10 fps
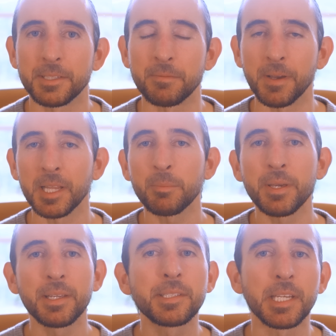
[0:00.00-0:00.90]

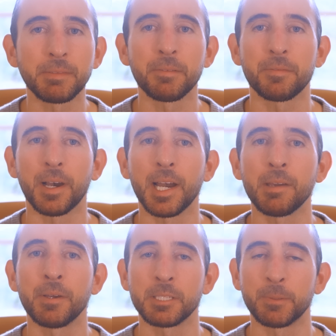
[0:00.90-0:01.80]
Developing Divi
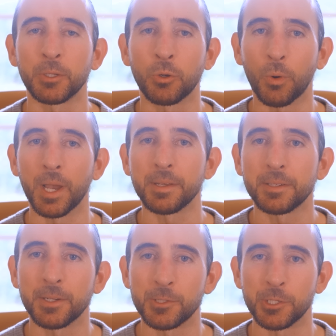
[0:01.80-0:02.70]
five has been
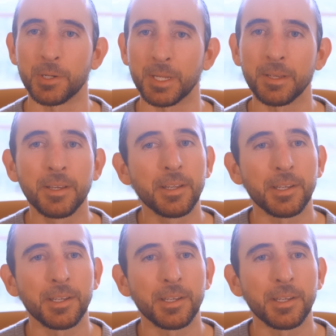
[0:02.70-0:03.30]
quite a journey.